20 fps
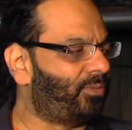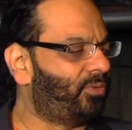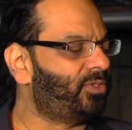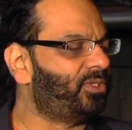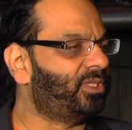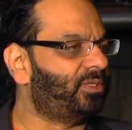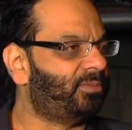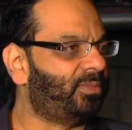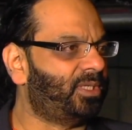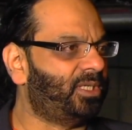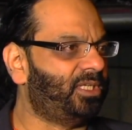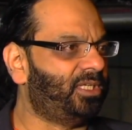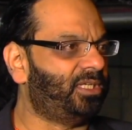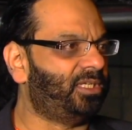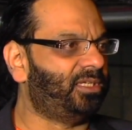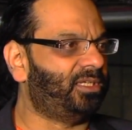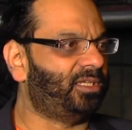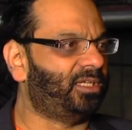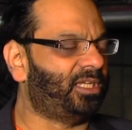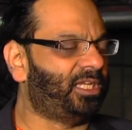would somebody
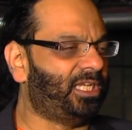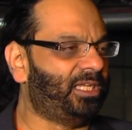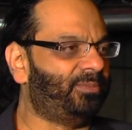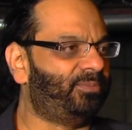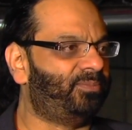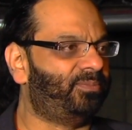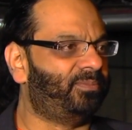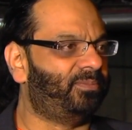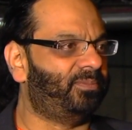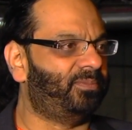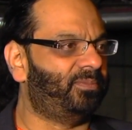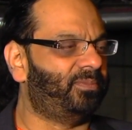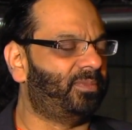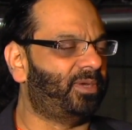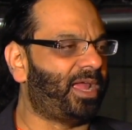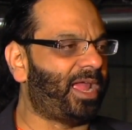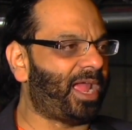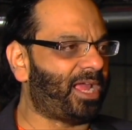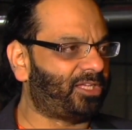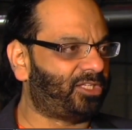keep
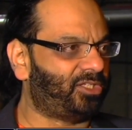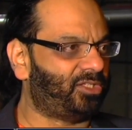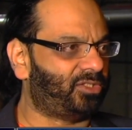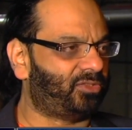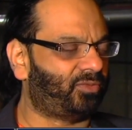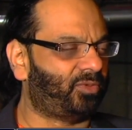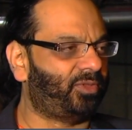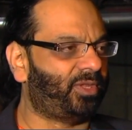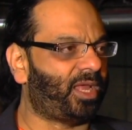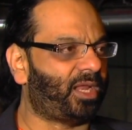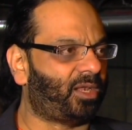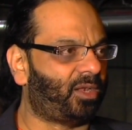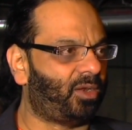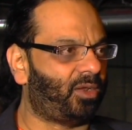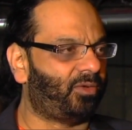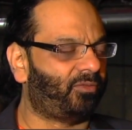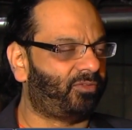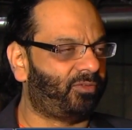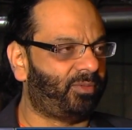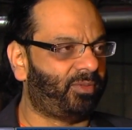ashes for that
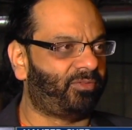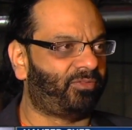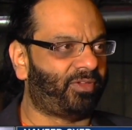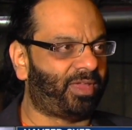long from the